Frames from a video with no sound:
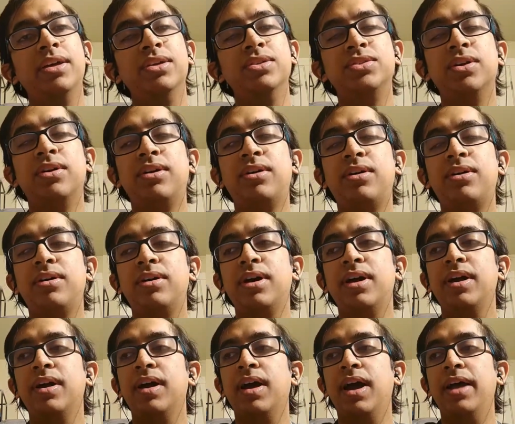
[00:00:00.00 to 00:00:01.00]
So
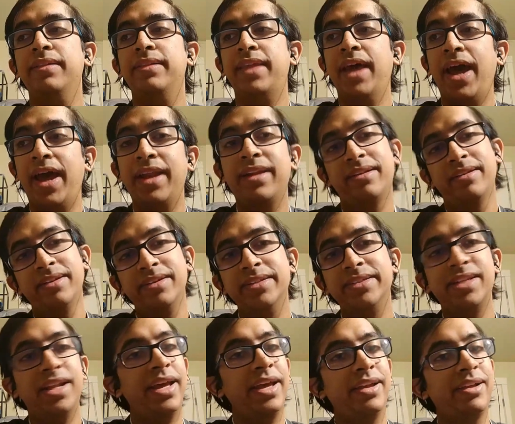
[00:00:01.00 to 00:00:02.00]
that
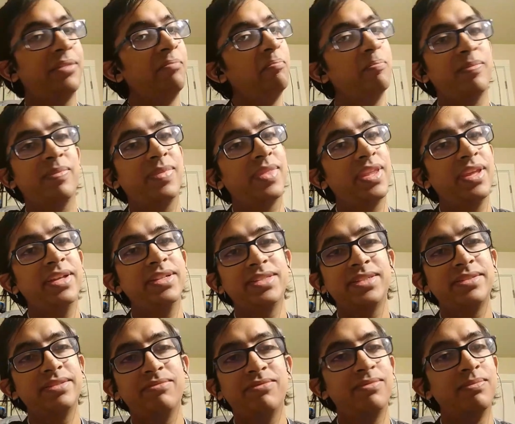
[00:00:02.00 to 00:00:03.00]
is like,
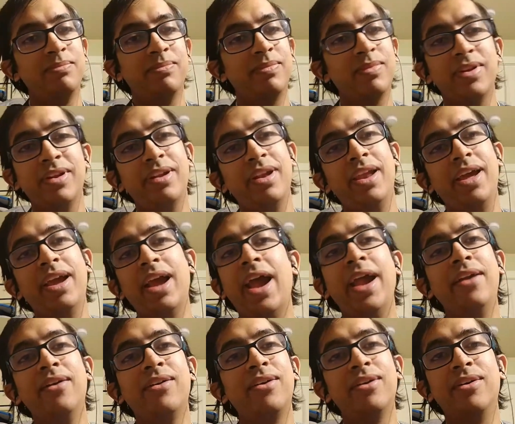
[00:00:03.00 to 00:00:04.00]
it's like, I
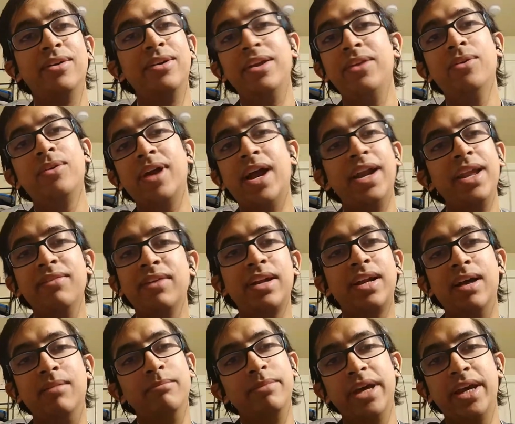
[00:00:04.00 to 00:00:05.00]
don't know, you can't even
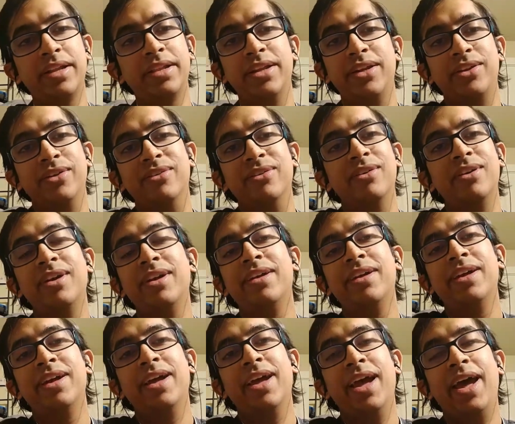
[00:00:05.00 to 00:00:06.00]
compare the two.
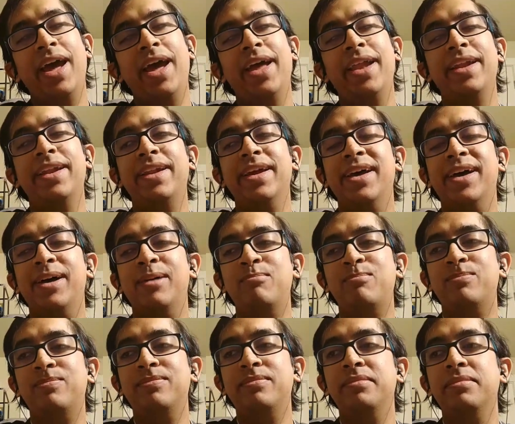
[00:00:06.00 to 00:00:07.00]
And
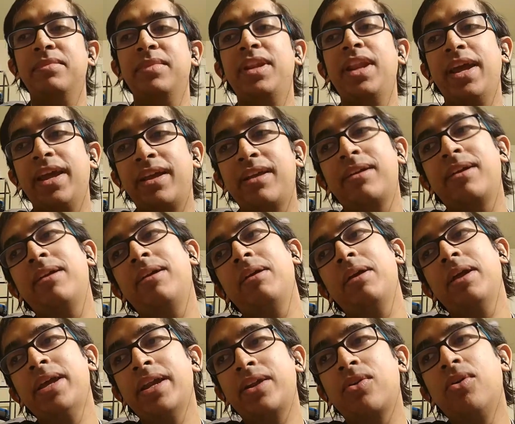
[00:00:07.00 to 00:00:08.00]
like,
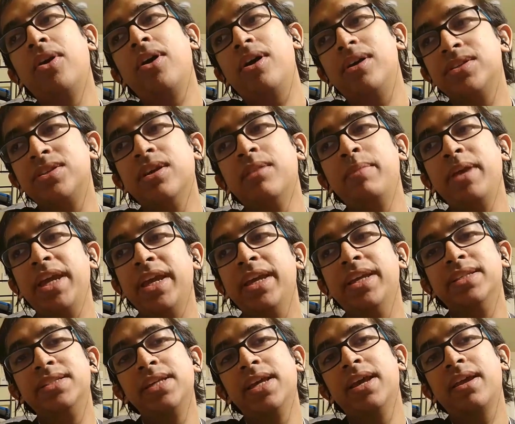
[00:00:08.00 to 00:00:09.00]
it could also be
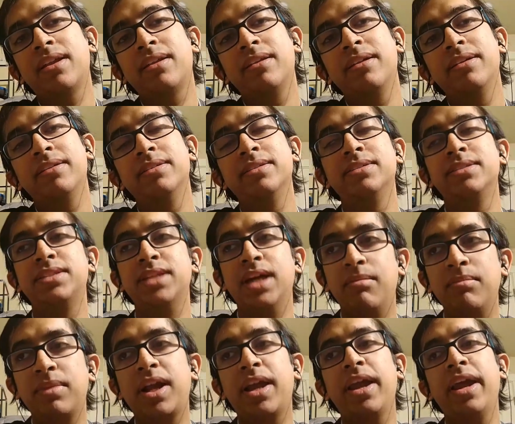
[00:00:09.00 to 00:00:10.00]
easier.
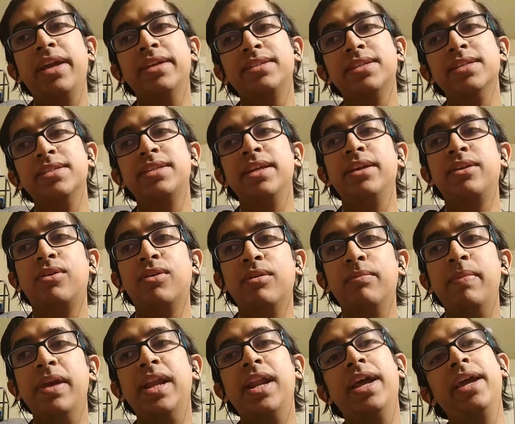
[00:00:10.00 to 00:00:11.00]
Some cases it could
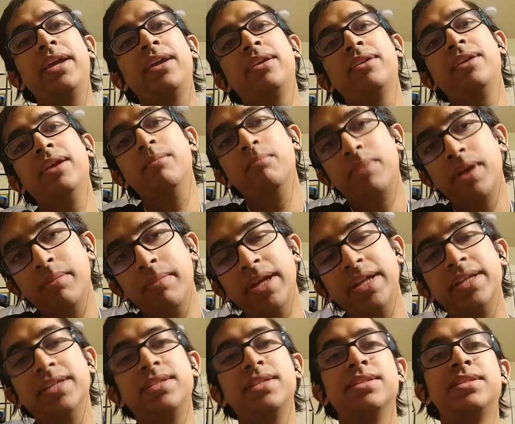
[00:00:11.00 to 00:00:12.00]
be like
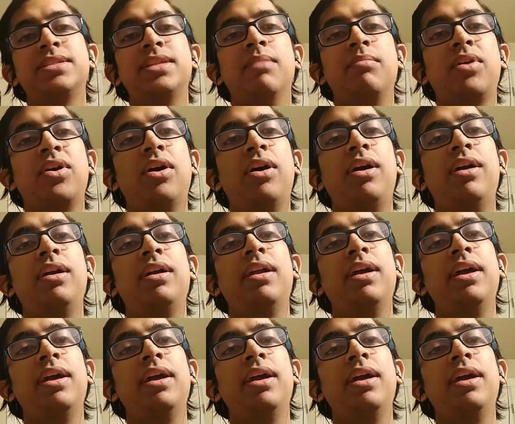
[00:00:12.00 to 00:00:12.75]
implement a system call,